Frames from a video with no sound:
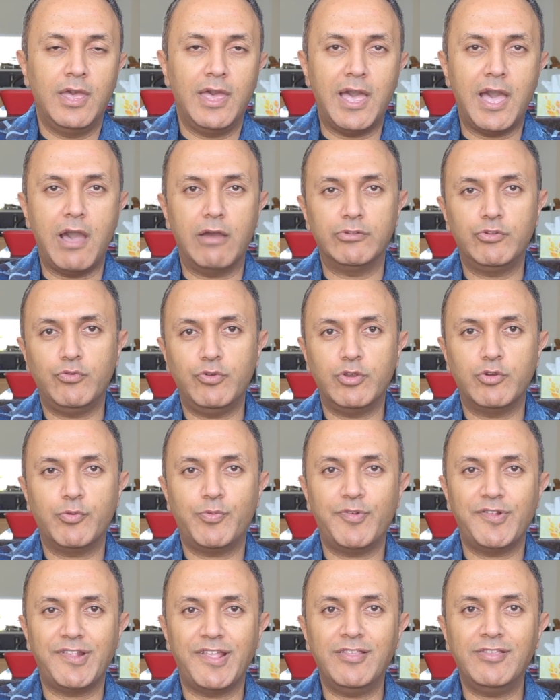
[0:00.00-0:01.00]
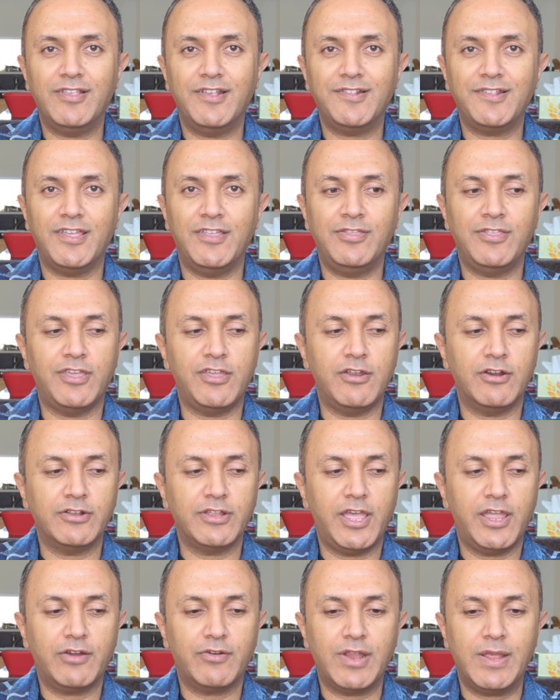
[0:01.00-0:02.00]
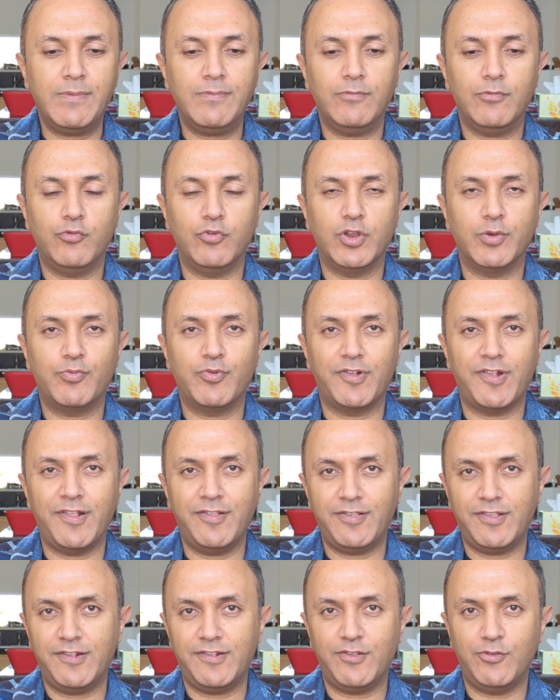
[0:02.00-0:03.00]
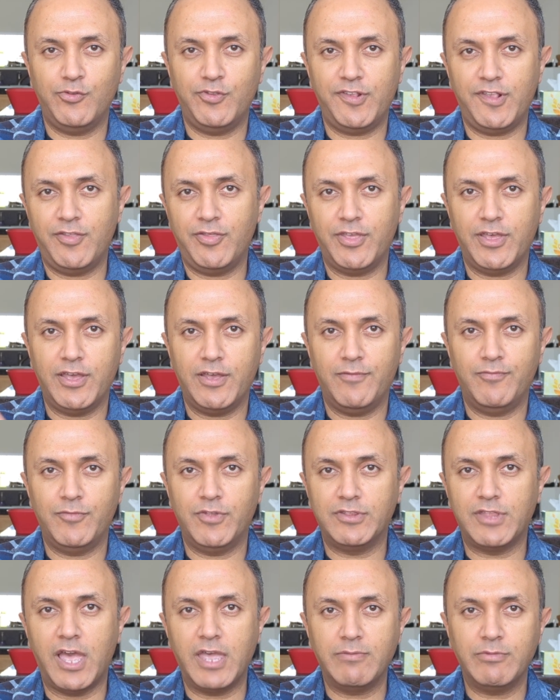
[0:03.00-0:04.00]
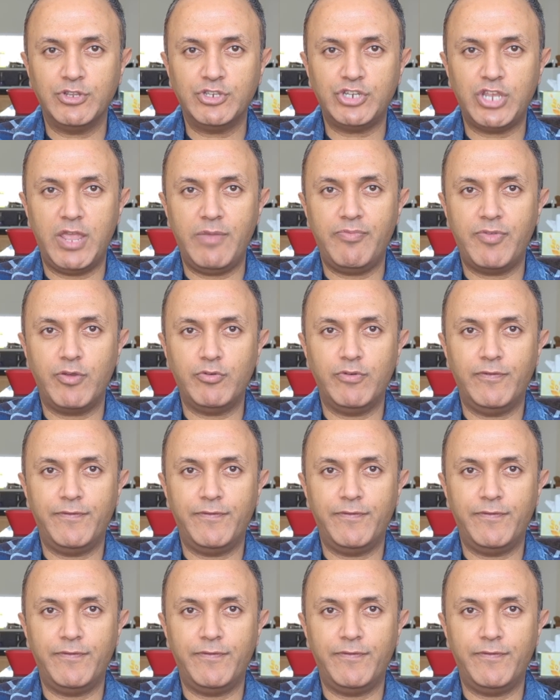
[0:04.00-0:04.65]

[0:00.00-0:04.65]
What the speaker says: How do we represent this in the ER diagram? We represent this using the diamond shape that we've